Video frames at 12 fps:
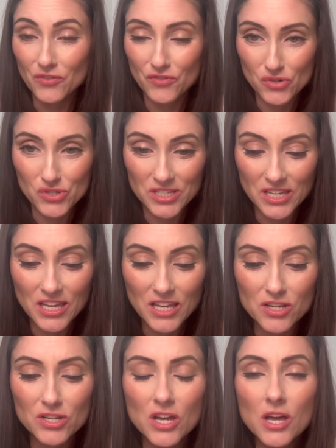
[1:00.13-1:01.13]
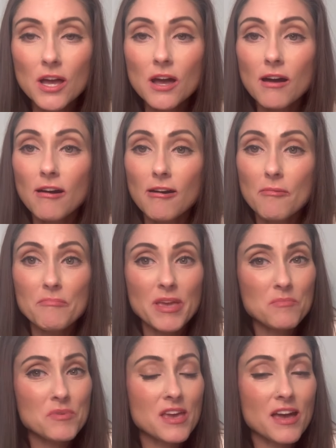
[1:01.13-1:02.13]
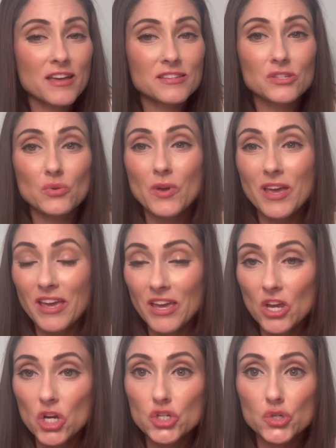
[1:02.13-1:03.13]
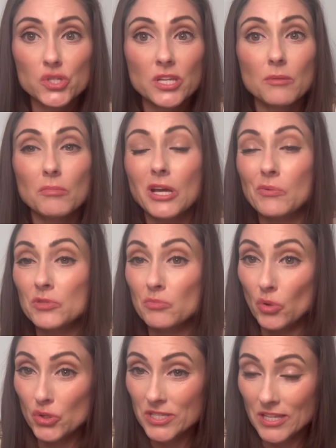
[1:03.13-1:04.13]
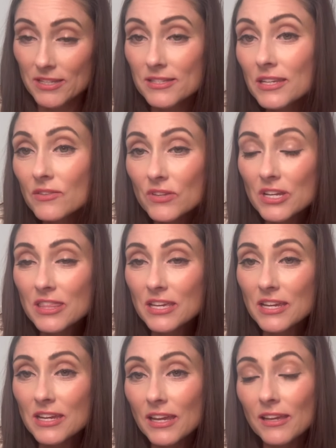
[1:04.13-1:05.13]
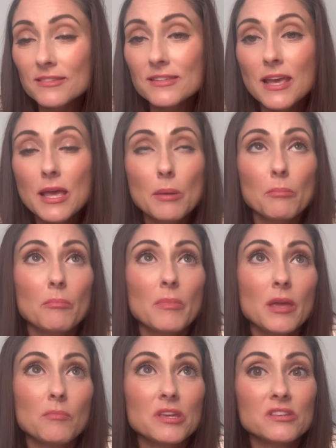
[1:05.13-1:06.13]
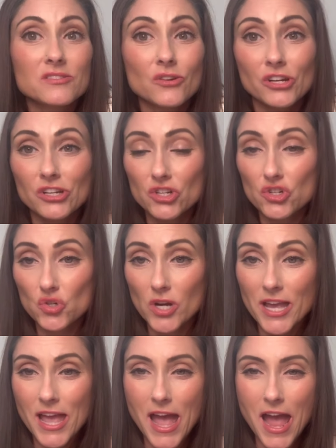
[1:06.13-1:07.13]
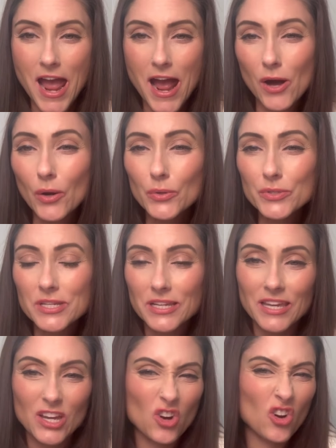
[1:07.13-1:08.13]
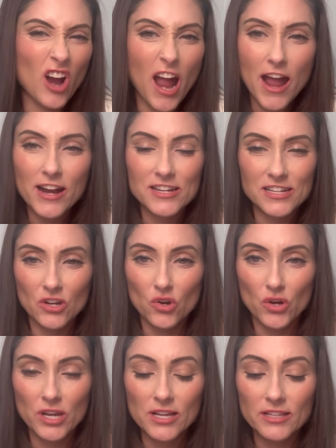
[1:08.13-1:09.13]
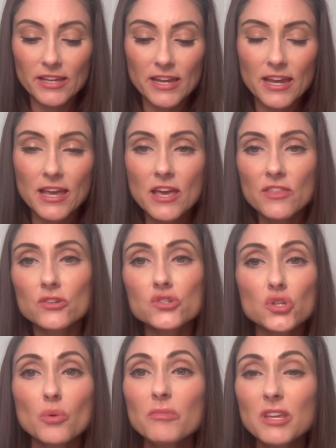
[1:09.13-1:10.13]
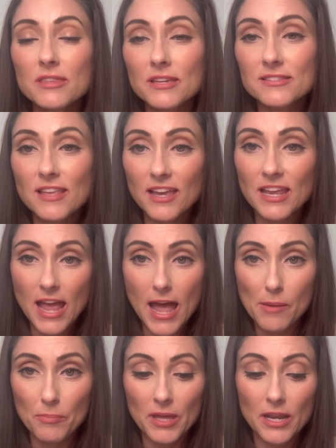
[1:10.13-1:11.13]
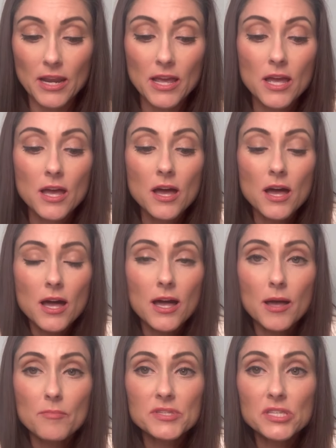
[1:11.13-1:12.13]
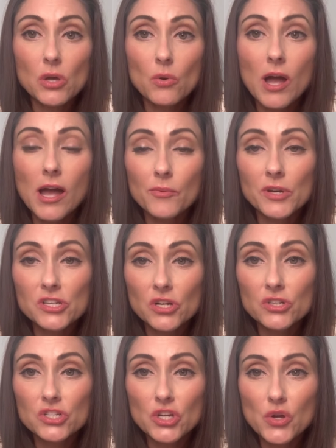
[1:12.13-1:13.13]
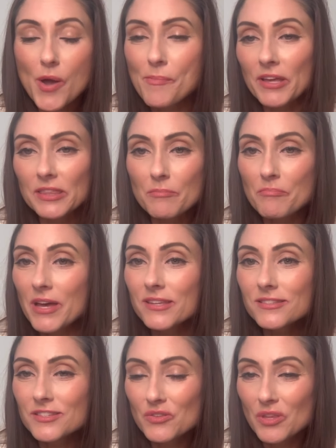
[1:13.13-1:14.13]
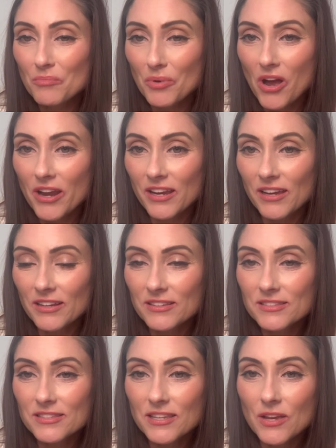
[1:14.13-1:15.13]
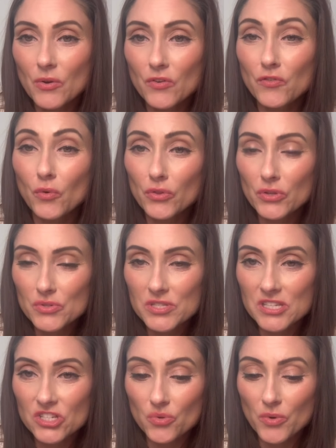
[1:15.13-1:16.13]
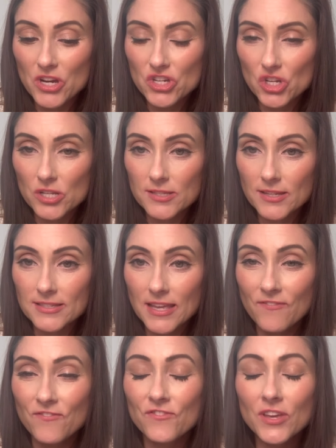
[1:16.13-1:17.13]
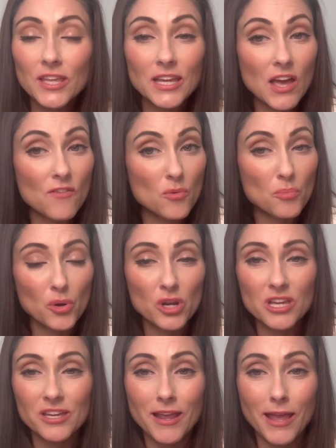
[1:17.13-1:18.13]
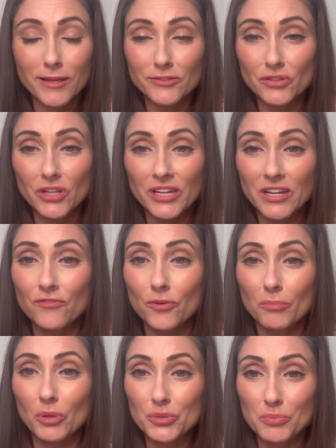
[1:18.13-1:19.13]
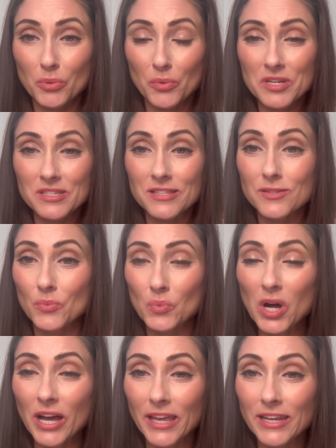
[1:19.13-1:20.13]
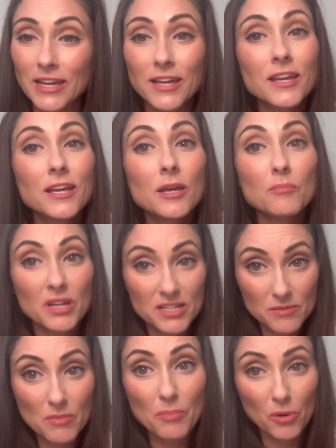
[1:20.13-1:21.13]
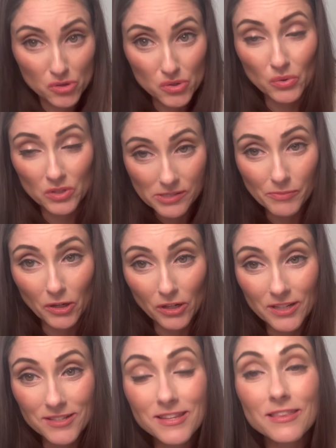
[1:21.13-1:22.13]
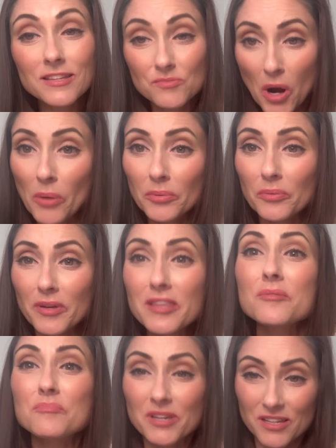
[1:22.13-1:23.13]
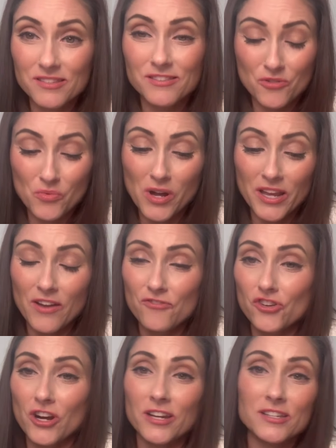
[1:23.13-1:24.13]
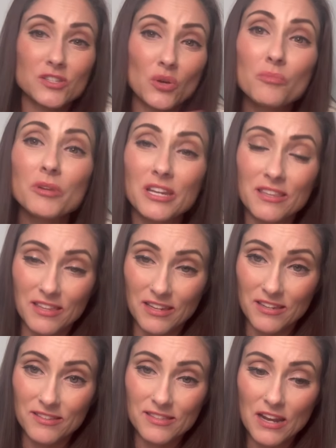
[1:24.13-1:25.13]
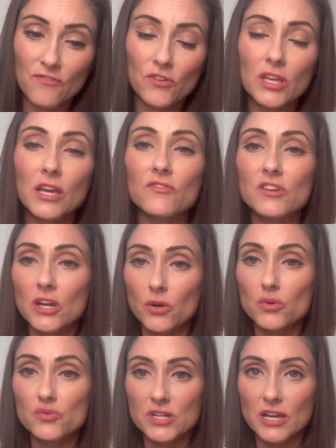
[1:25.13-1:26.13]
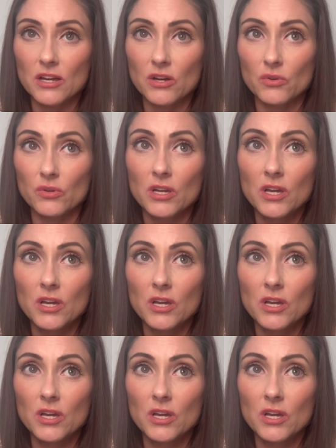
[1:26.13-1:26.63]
your skin. Maybe as you age, your skin becomes more sensitive to things. Maybe it's starting to dry out and get cracked and crinkly. There's so many things that could happen. So I want to talk to you about the best soothing products for those situations because I feel like I have a pretty good handle on it for multiple reasons. One, because of my personal experience, and that's probably the biggest one. I've tried so many things and I feel like I've narrowed down